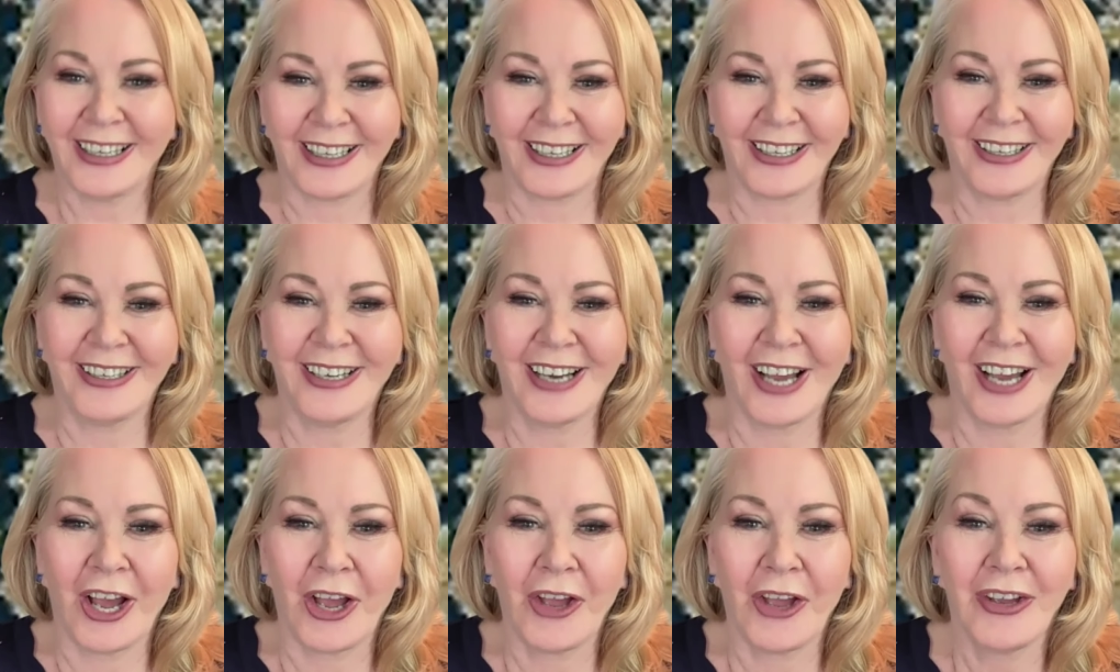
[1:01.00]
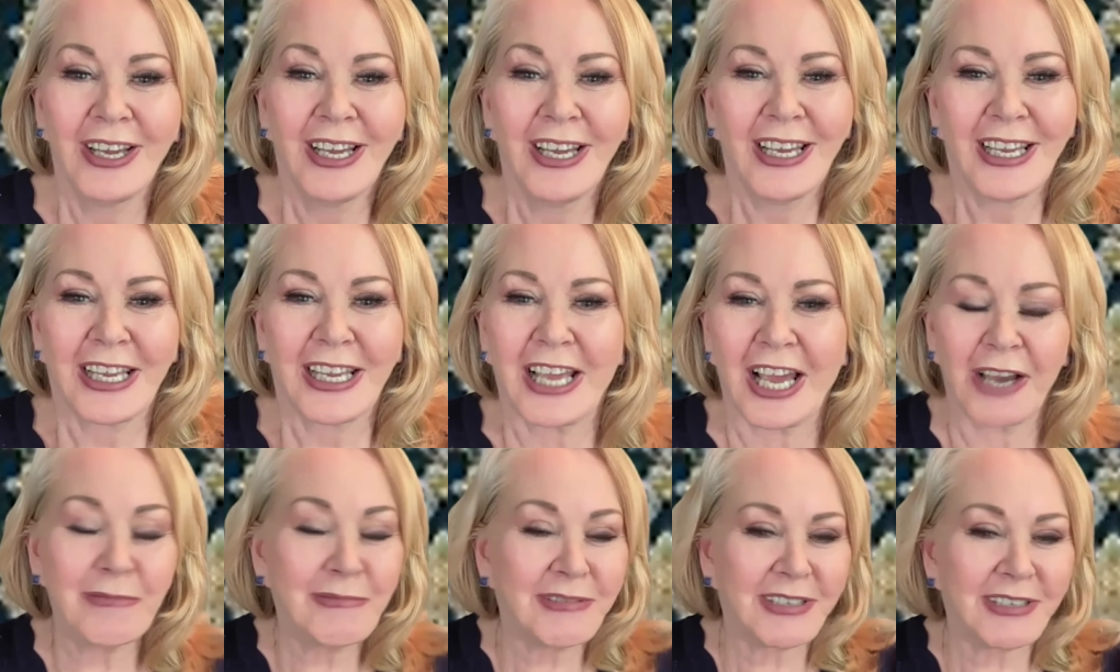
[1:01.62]
he
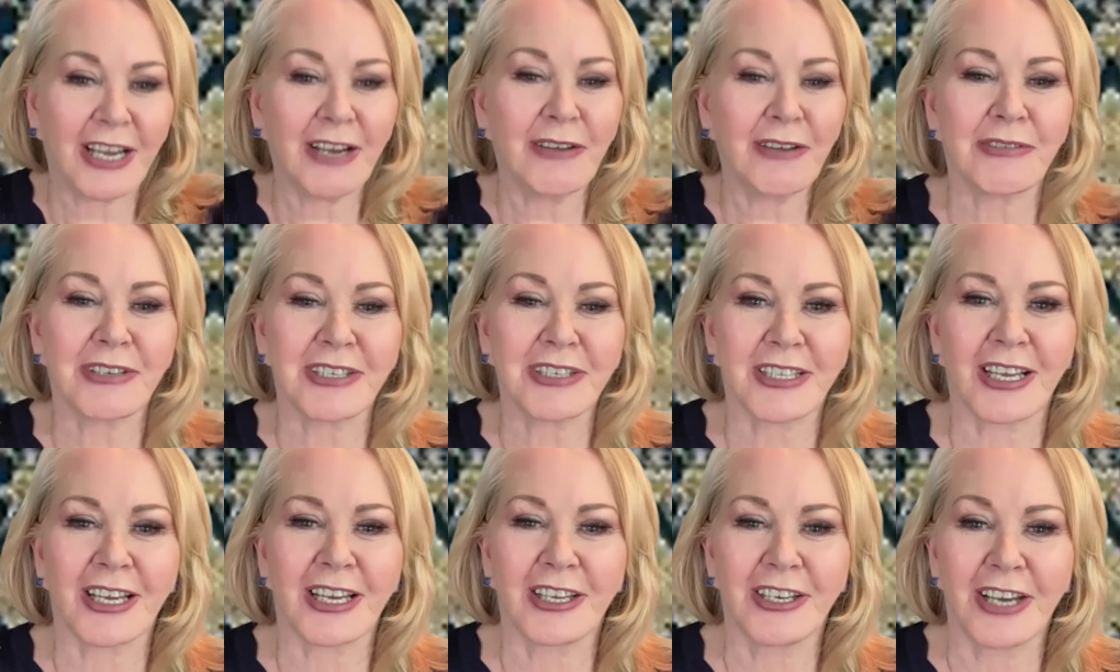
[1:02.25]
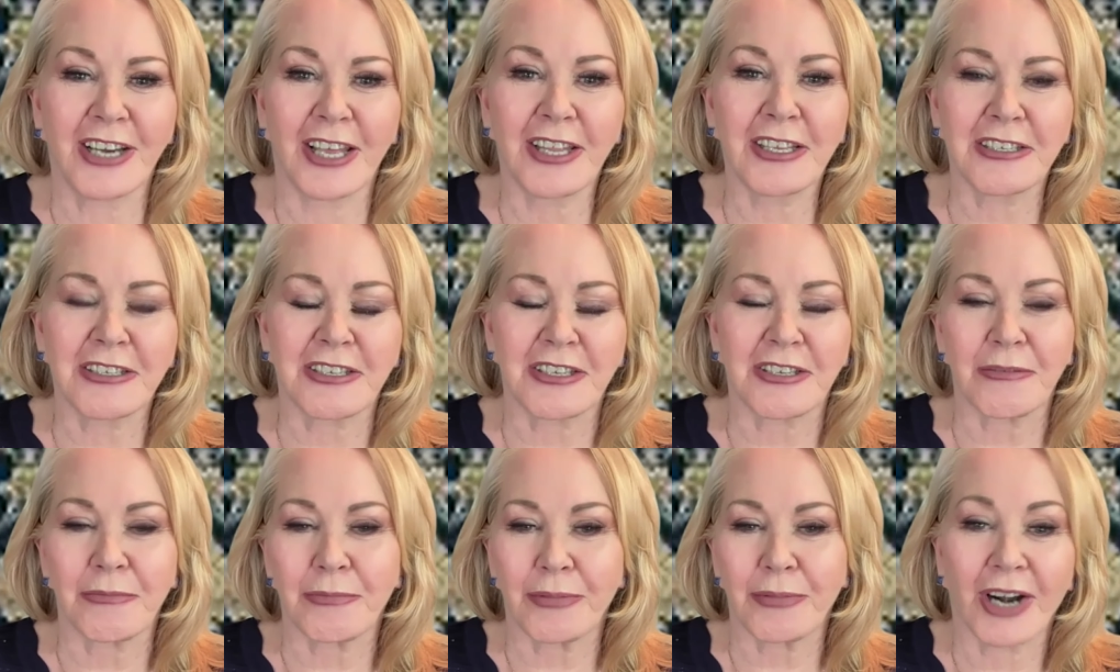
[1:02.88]
comes out with another
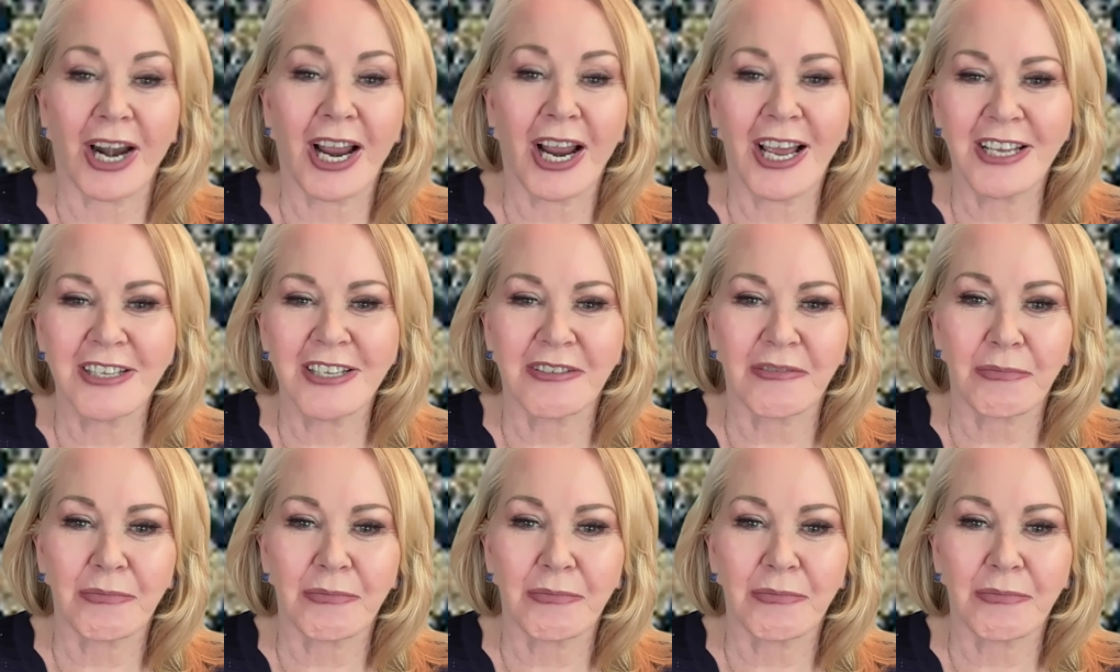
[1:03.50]
surprise